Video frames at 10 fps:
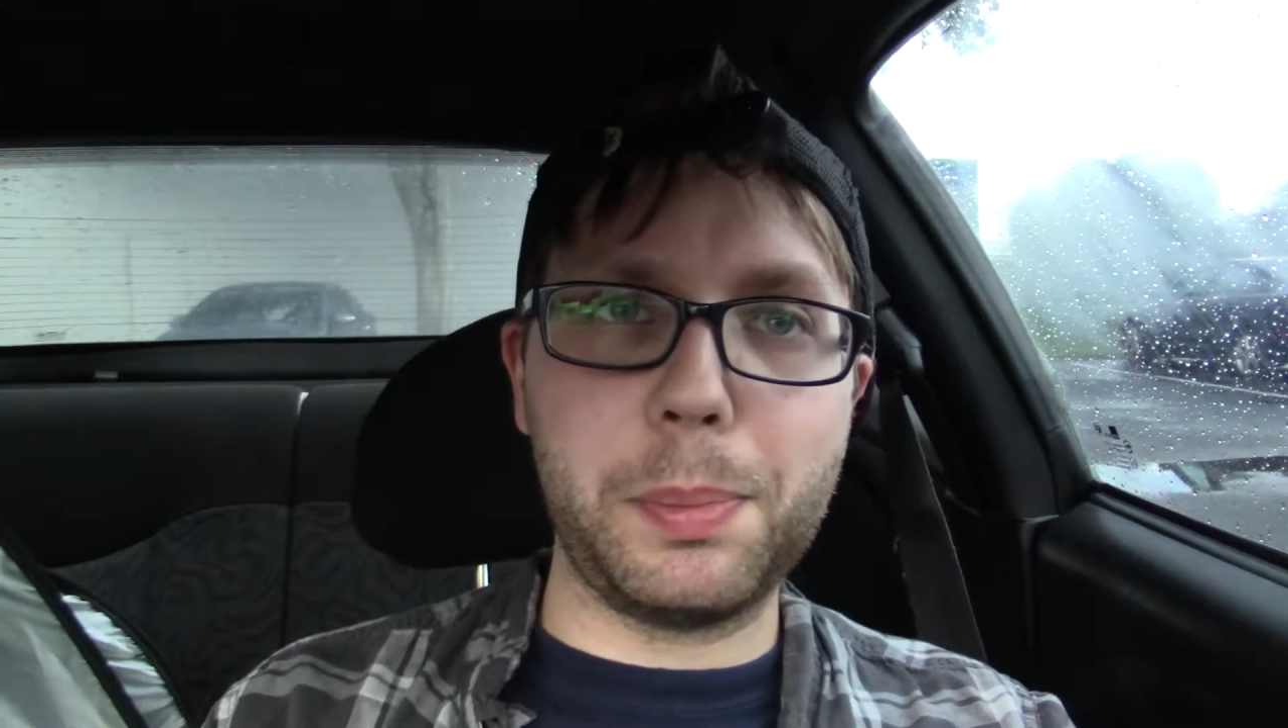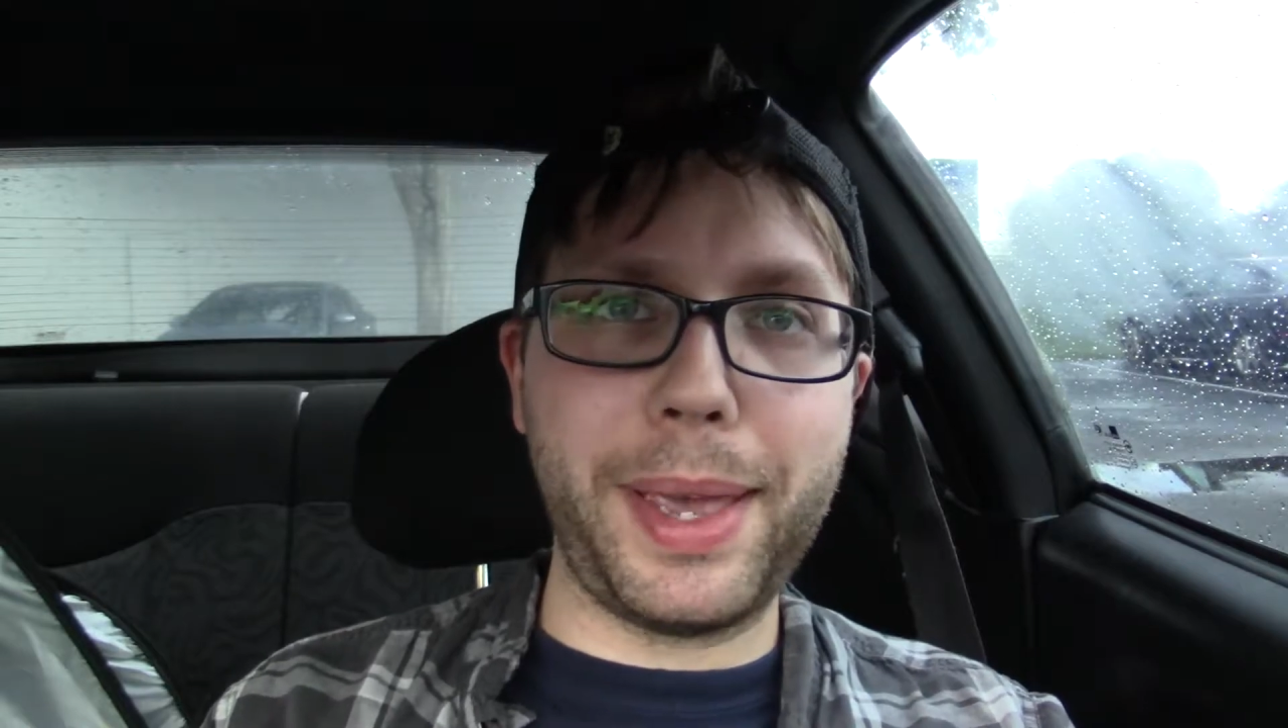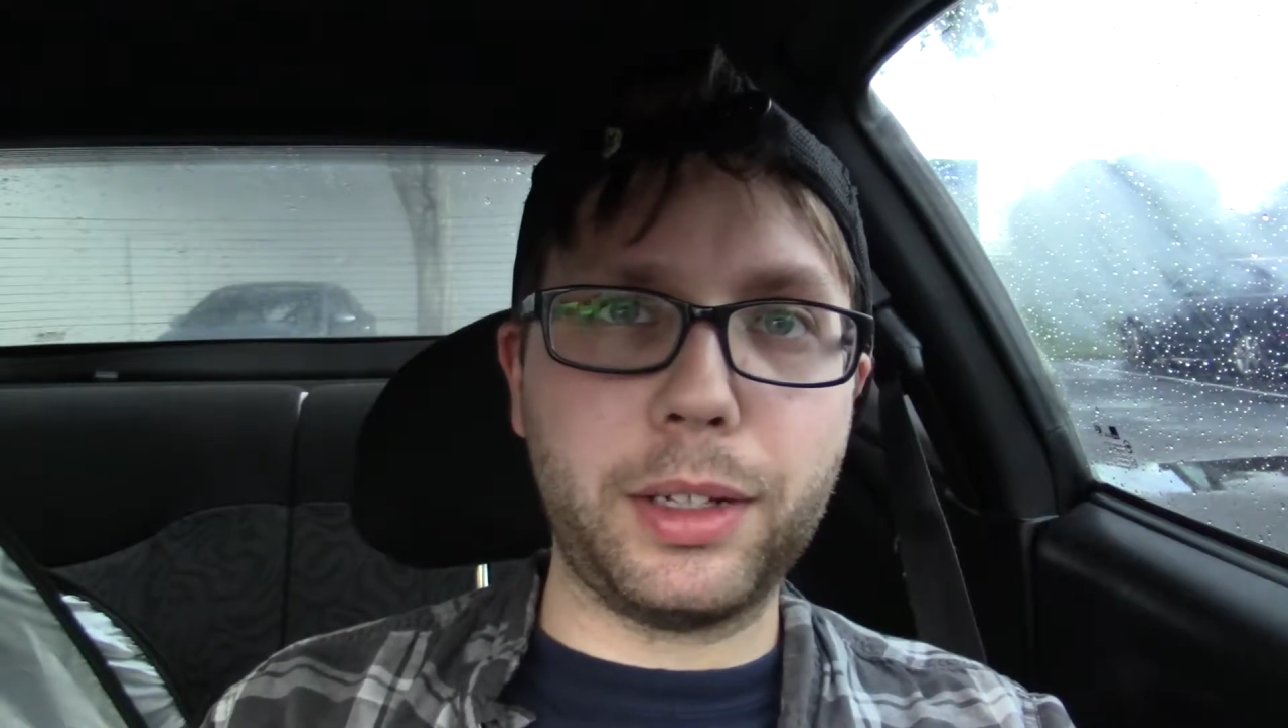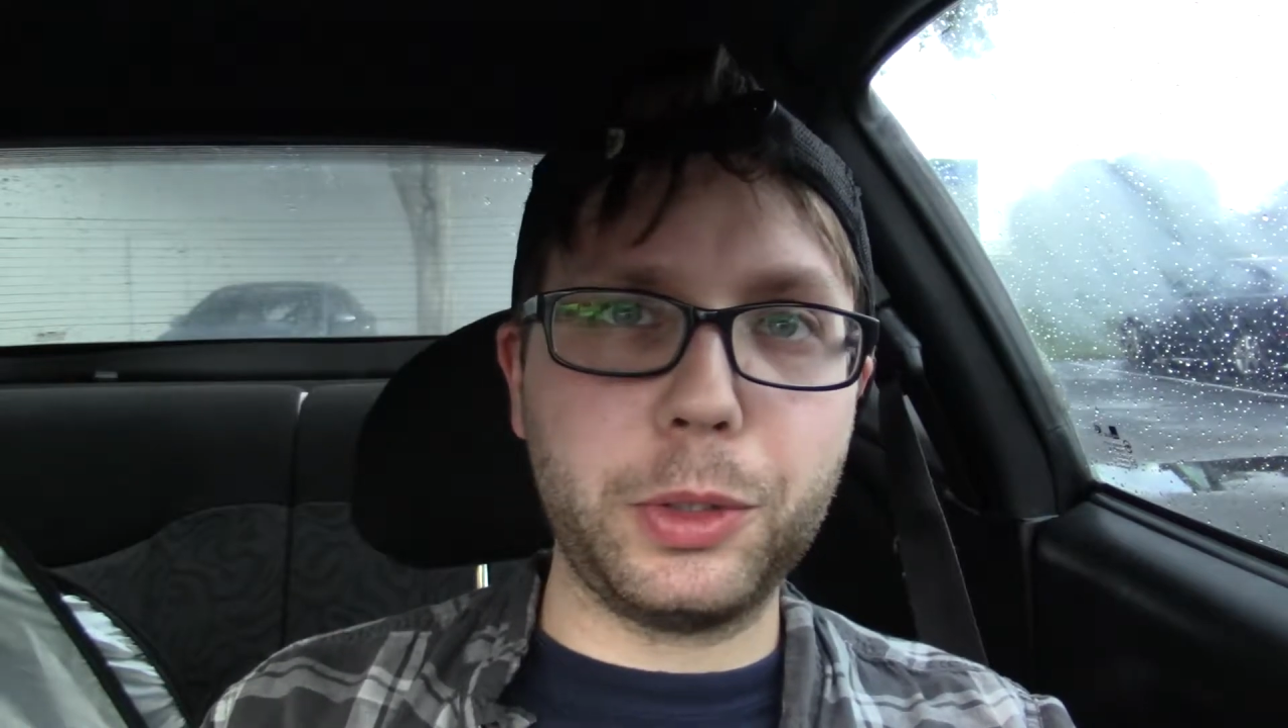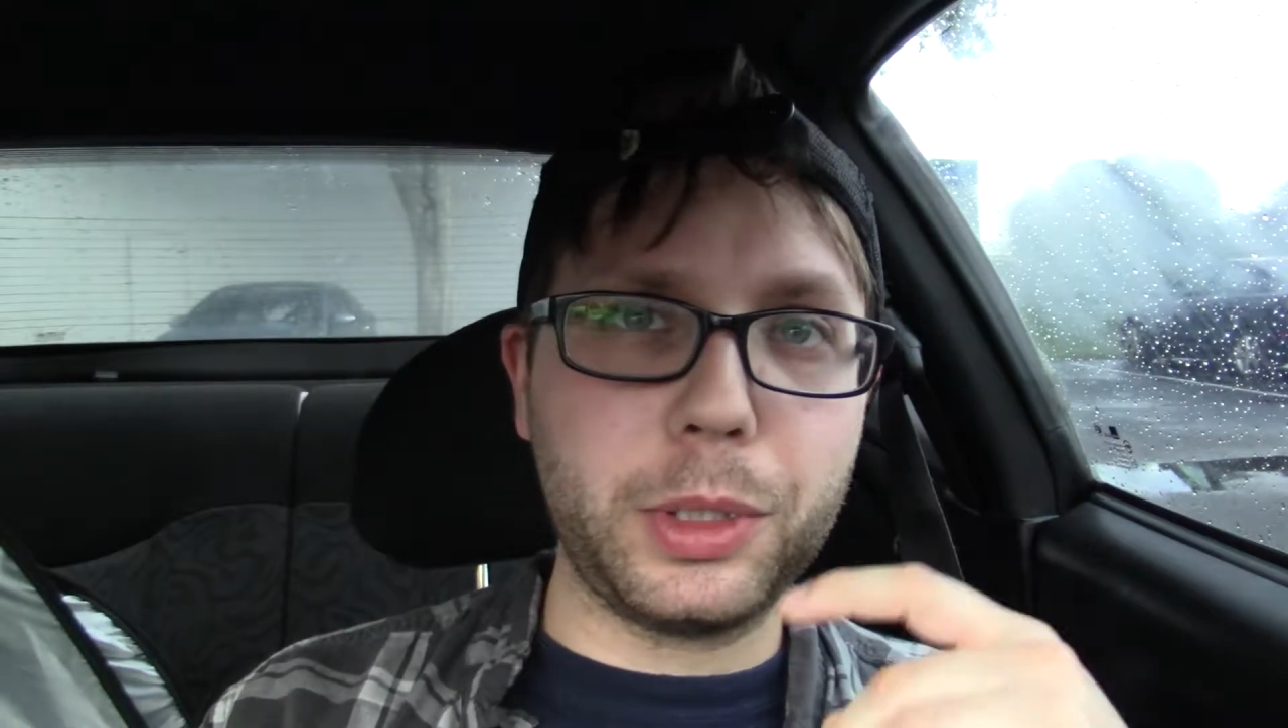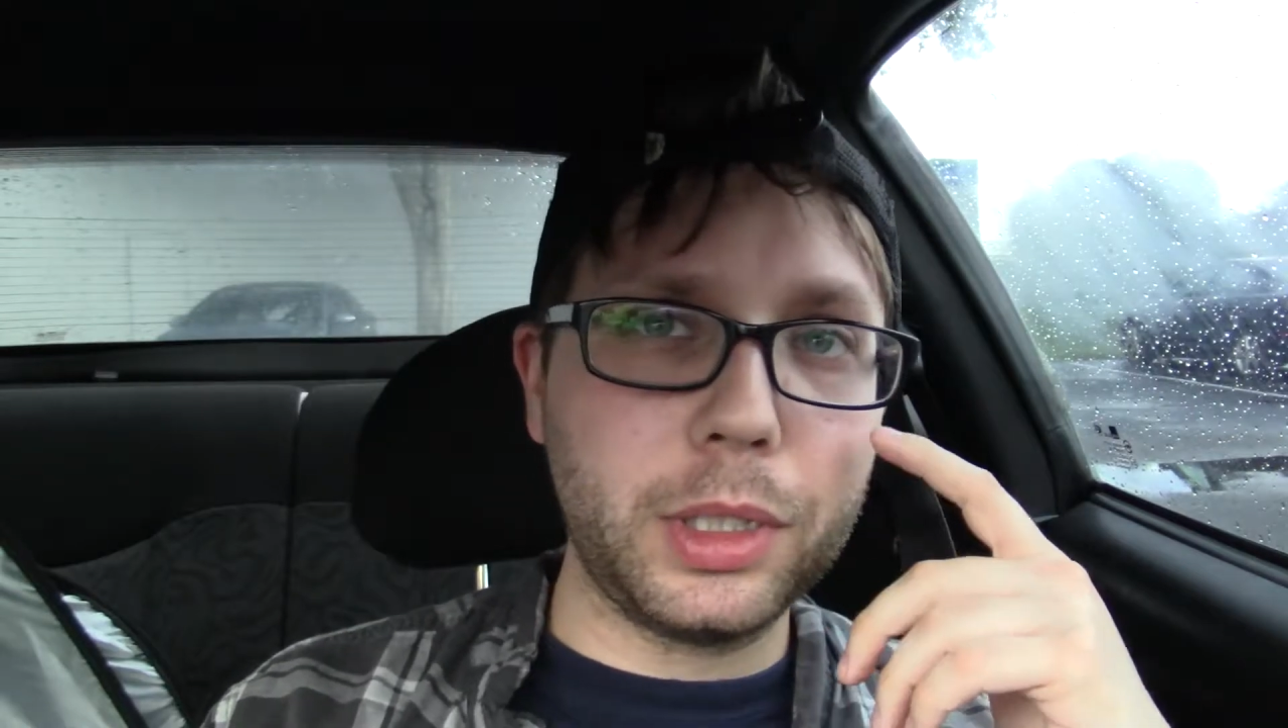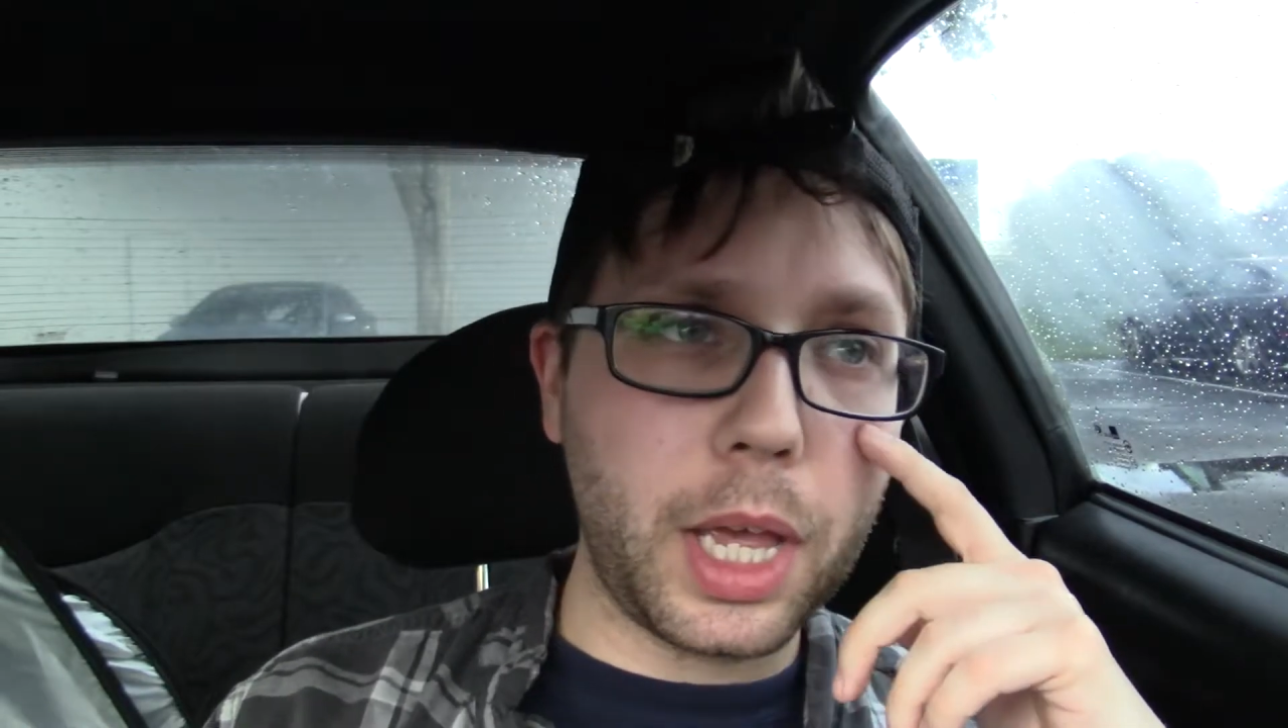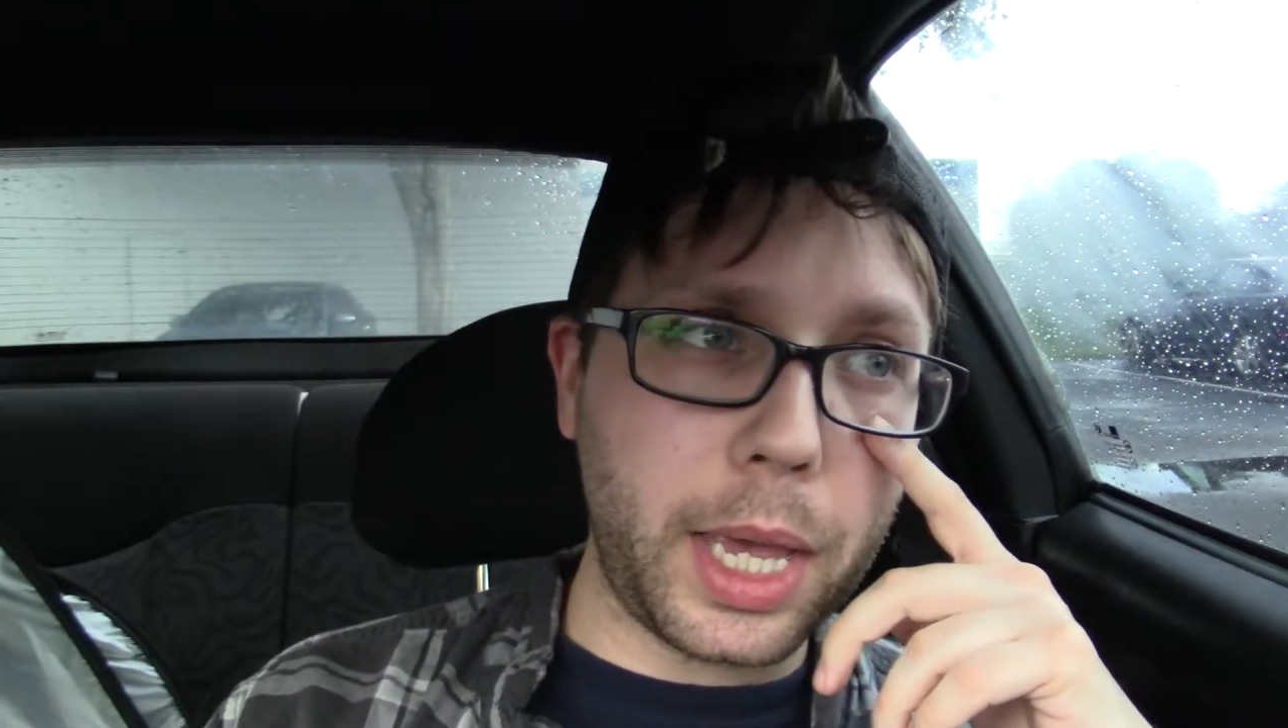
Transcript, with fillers: manual